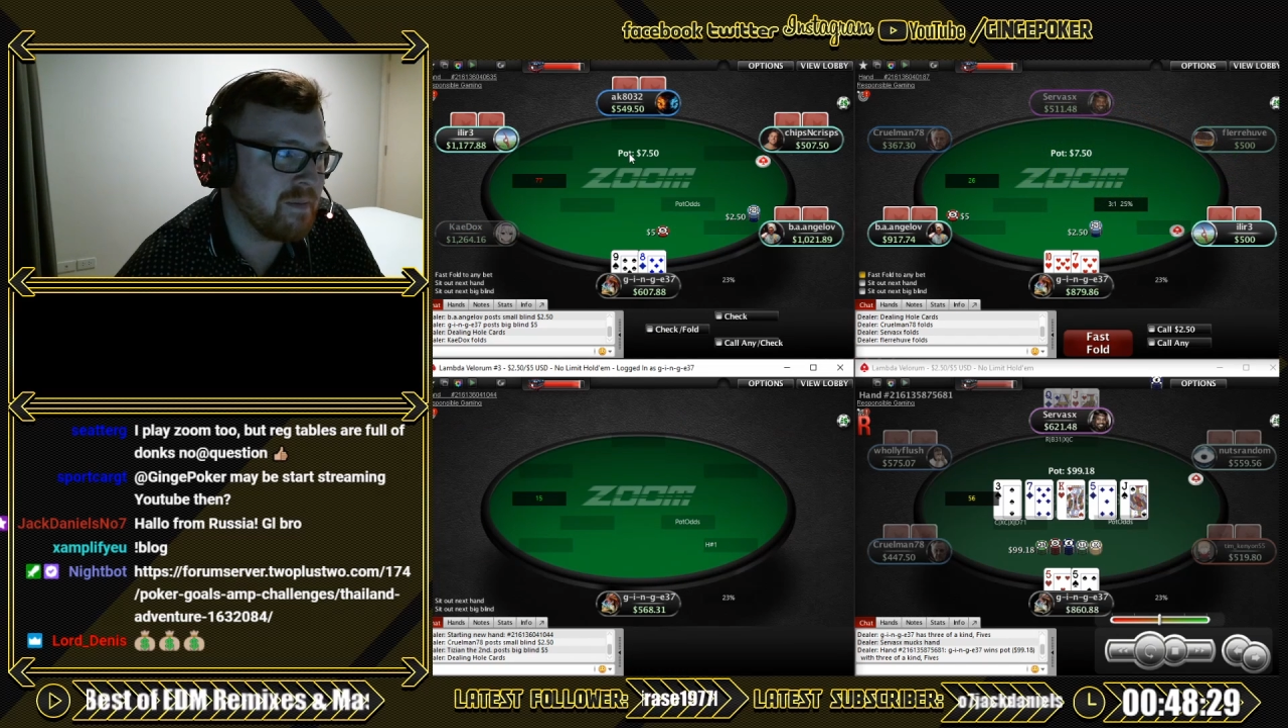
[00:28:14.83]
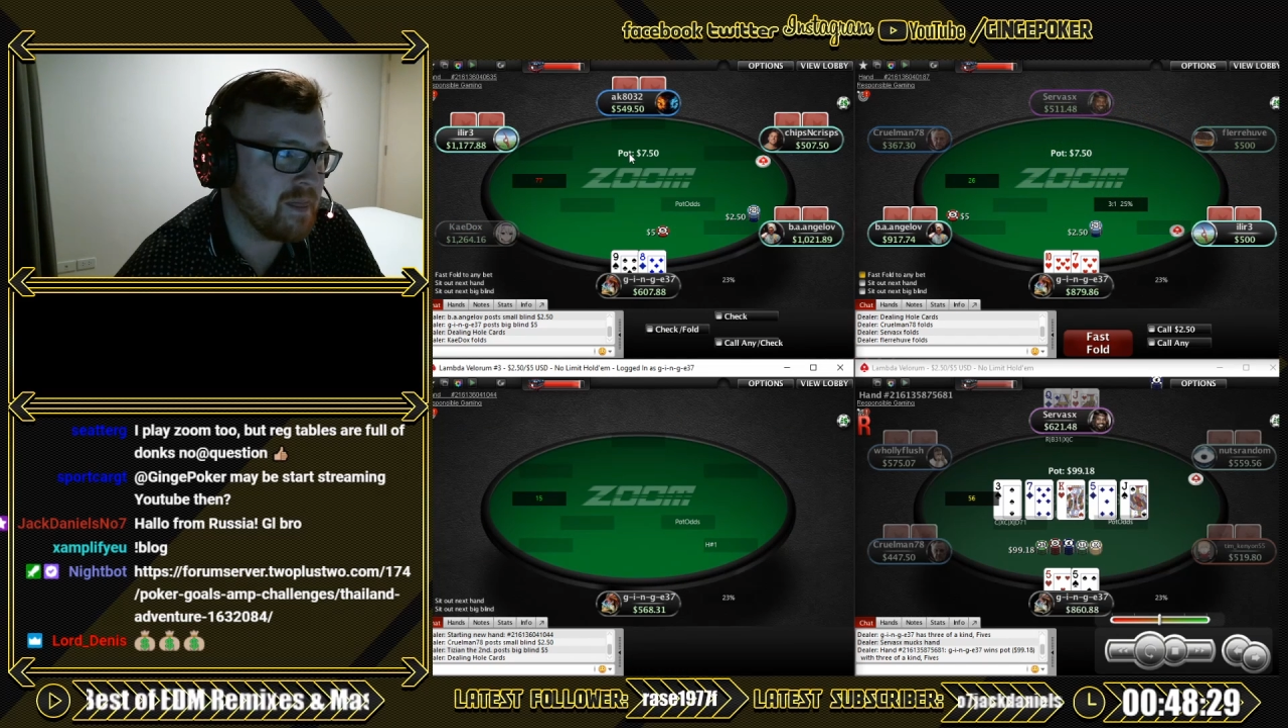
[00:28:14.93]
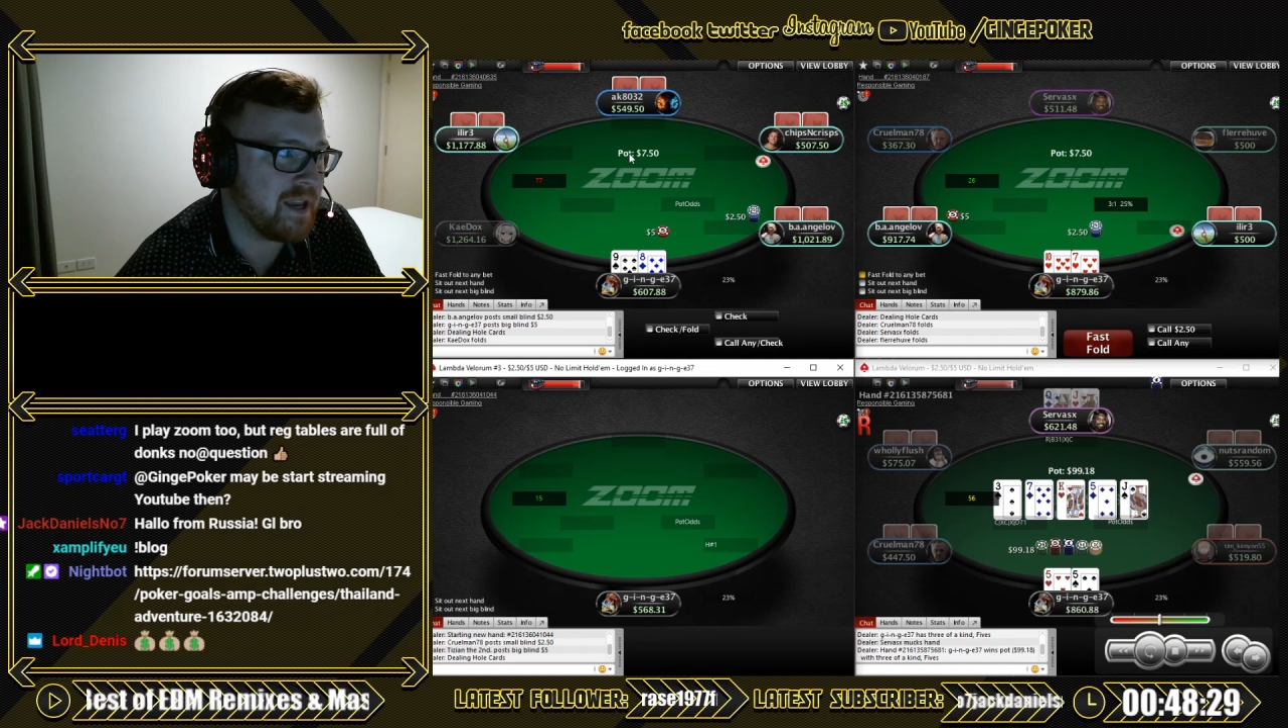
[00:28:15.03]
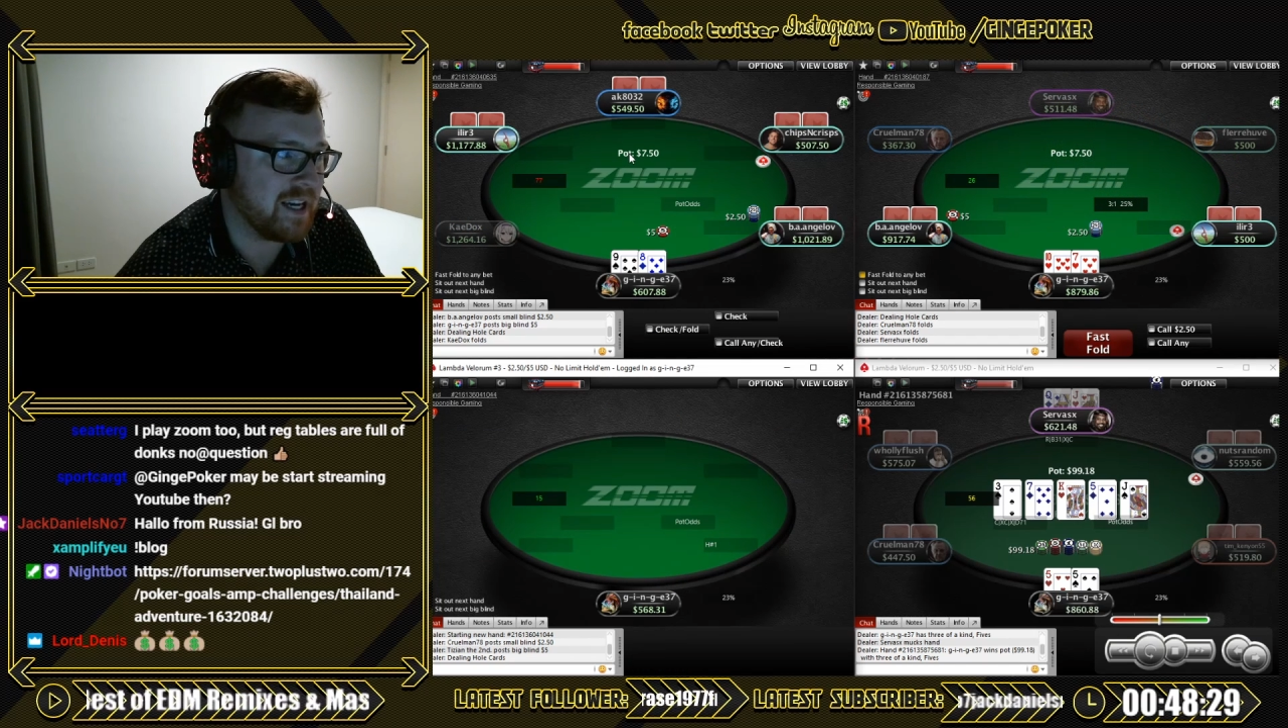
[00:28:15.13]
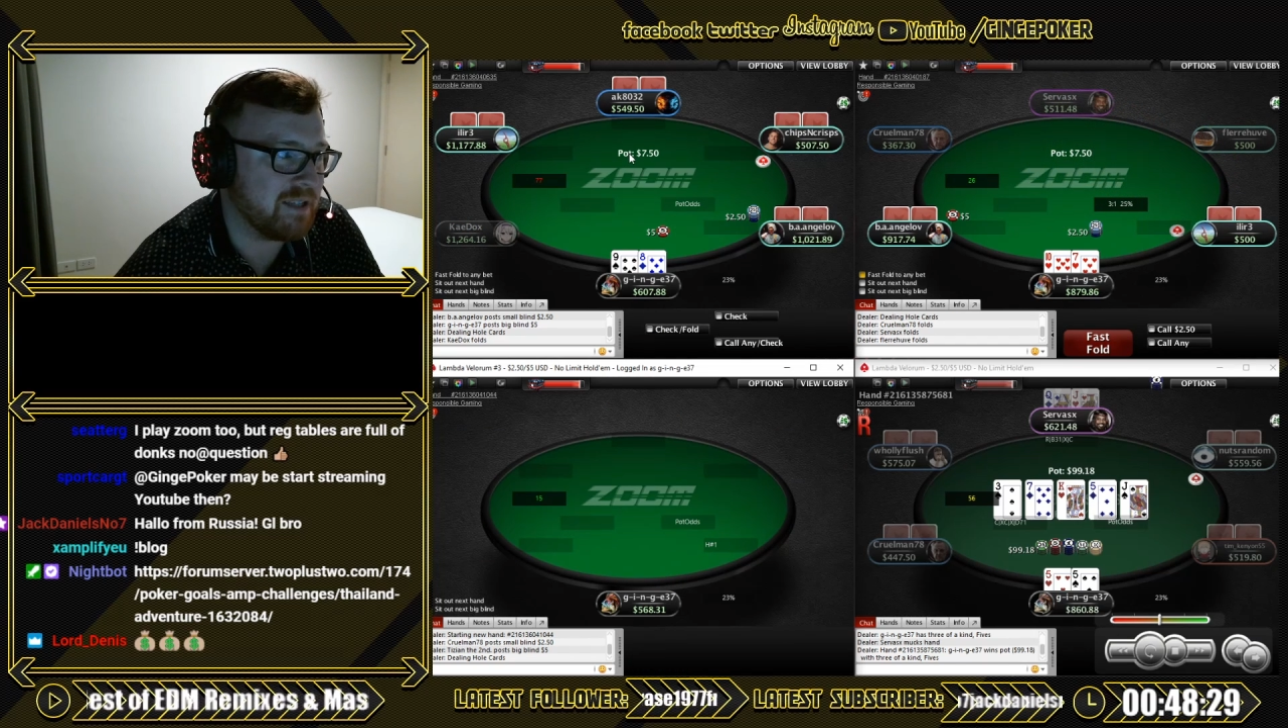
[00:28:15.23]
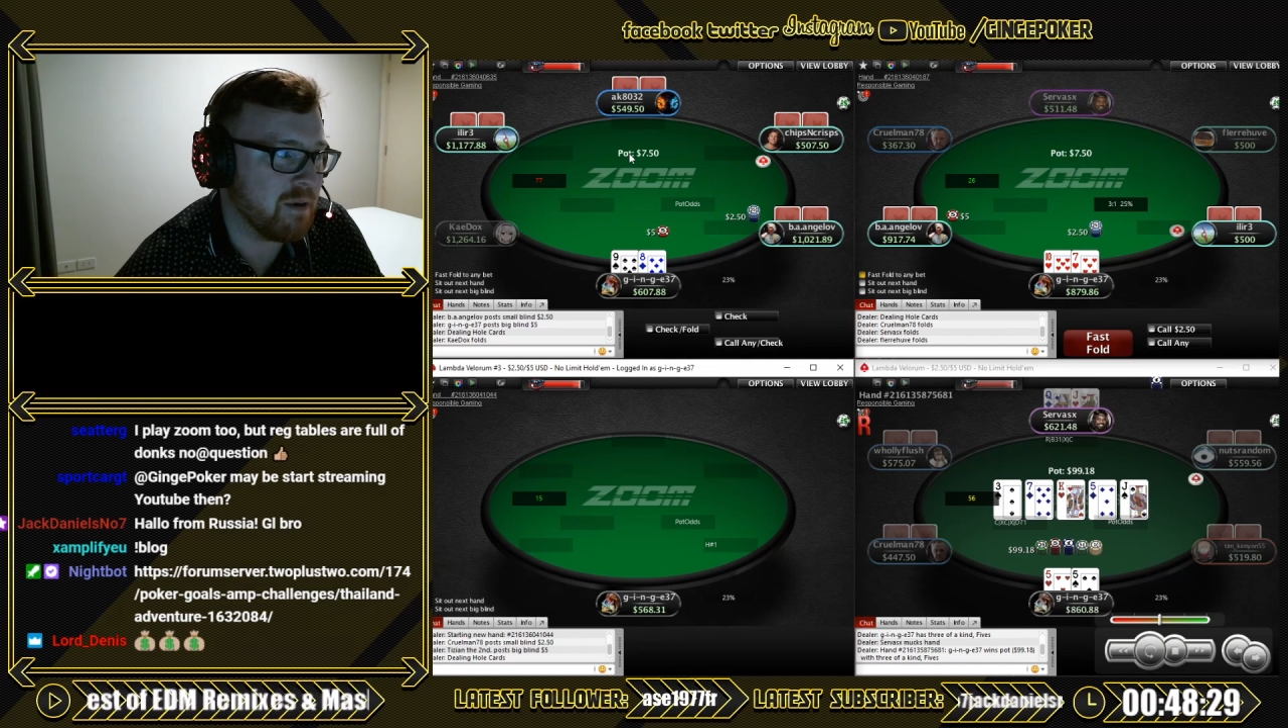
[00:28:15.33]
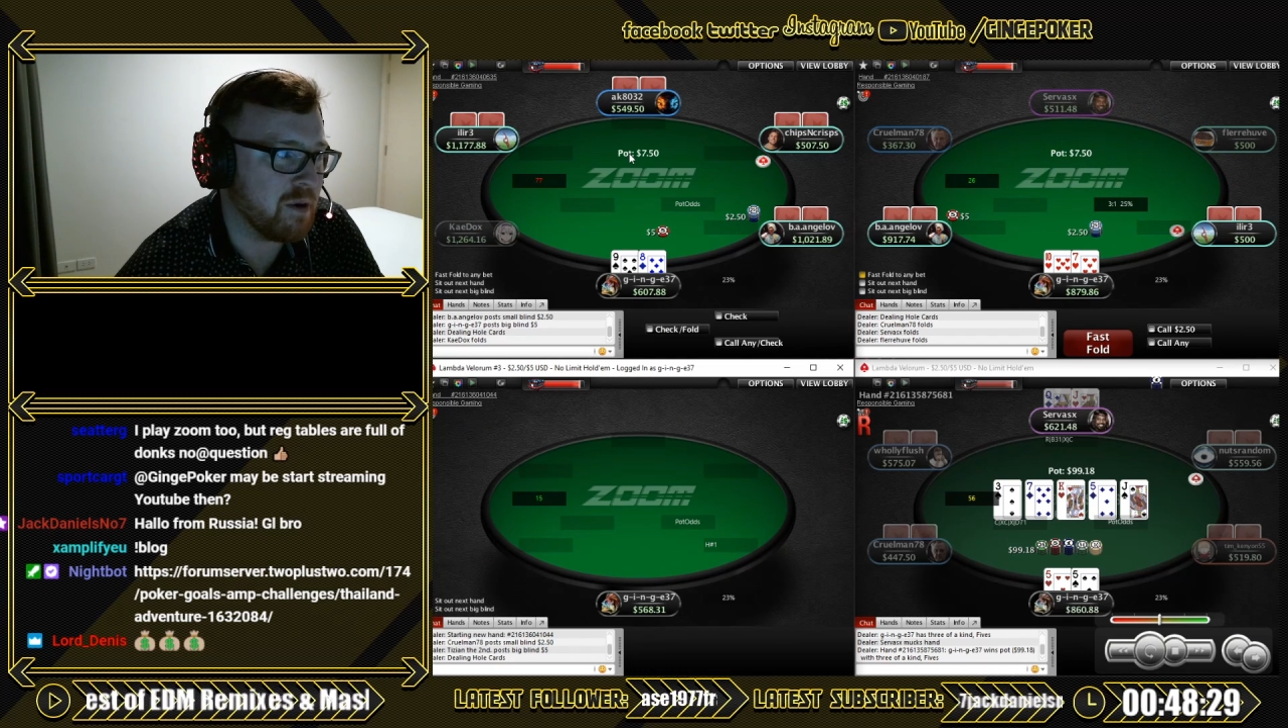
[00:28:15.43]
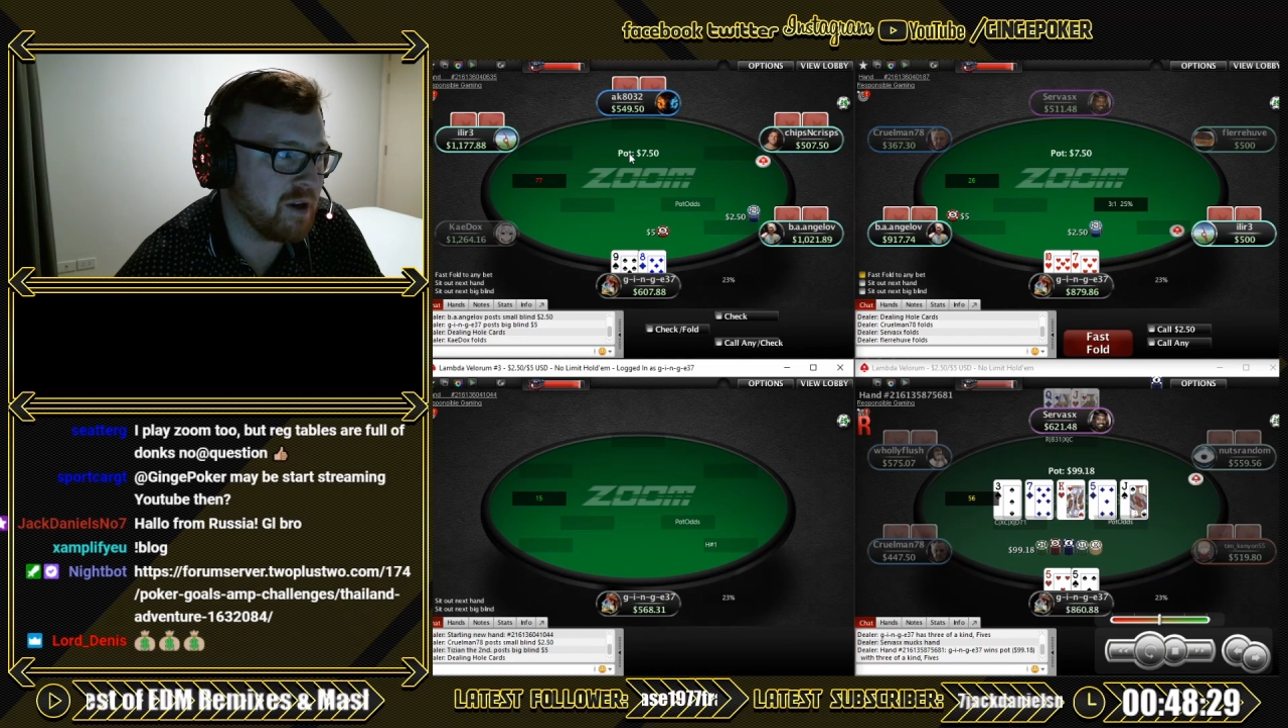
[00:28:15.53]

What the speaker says: texting my brother